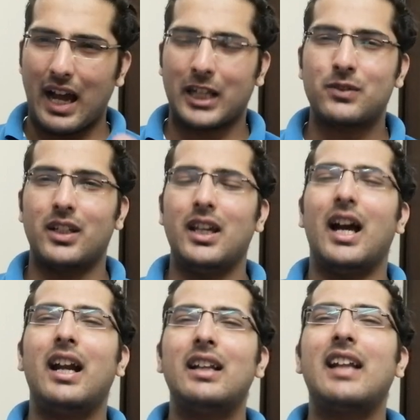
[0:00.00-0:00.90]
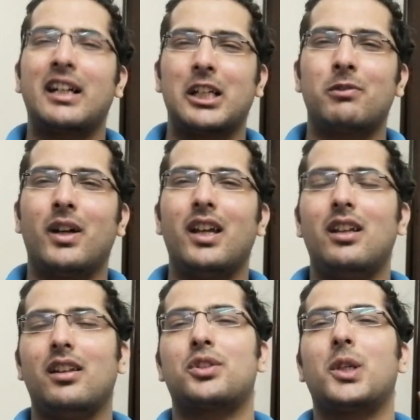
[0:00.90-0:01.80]
actually, and that is
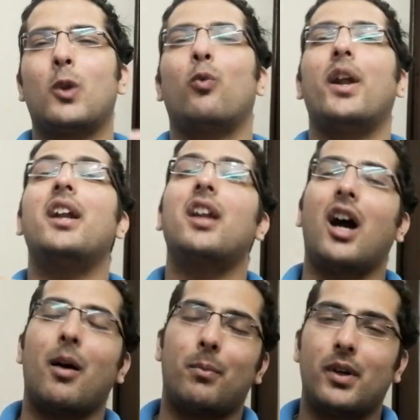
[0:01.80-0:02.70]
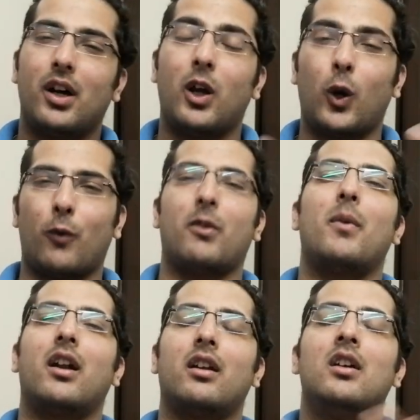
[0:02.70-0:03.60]
why the share went up. A lot of
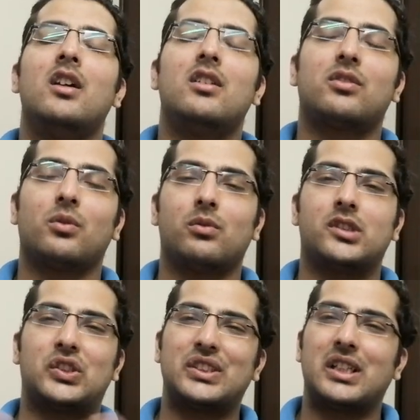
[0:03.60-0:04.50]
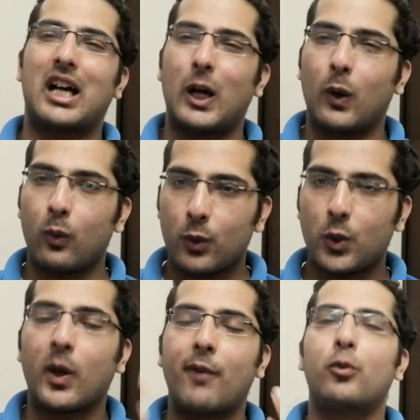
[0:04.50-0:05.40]
demand. So this is how
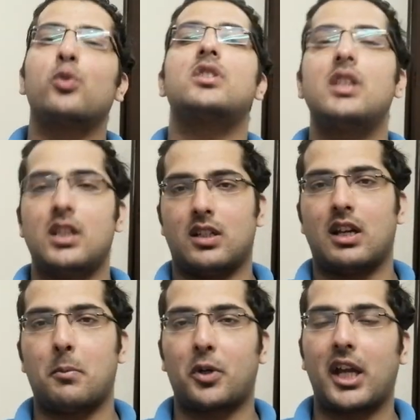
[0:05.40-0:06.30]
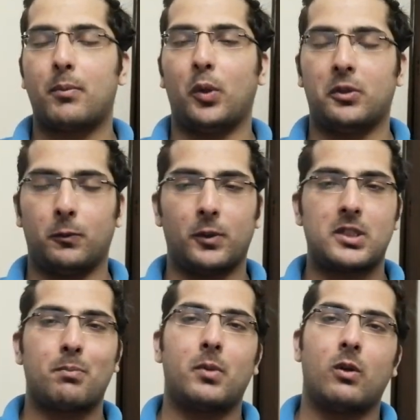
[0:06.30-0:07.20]
you have to see about IPO. This
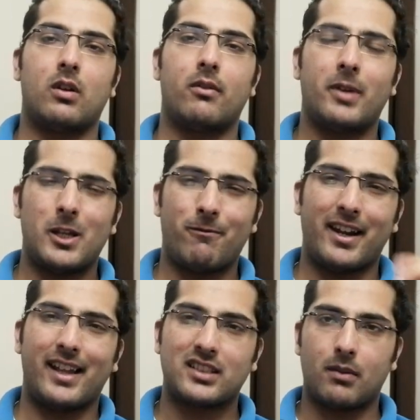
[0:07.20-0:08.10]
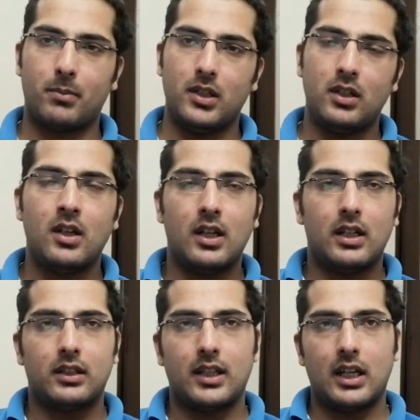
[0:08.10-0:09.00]
was a simple, very fine example.
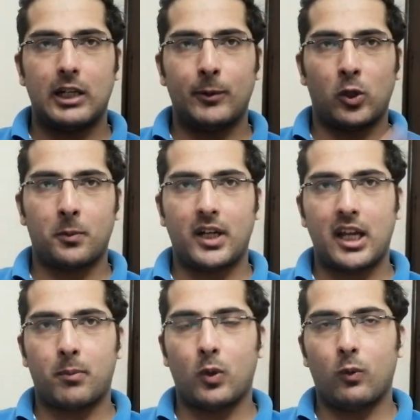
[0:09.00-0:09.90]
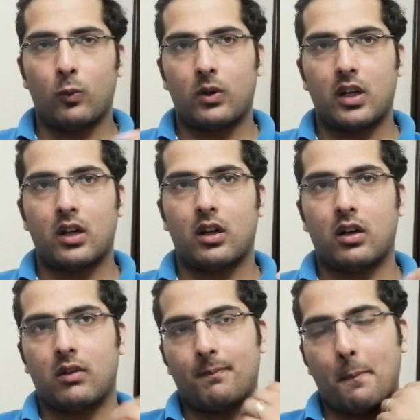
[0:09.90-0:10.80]
Then I'll be talking about IPO.
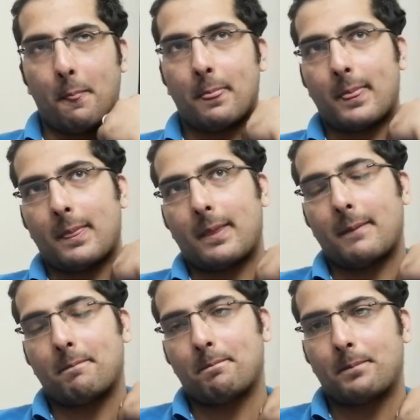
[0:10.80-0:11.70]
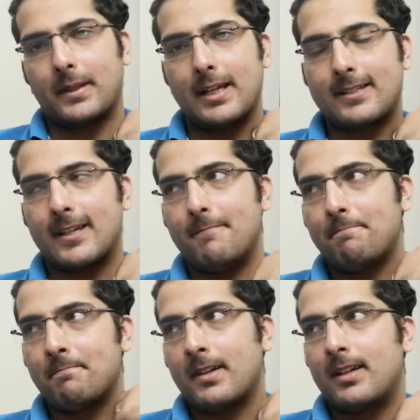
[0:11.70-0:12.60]
Well, let's say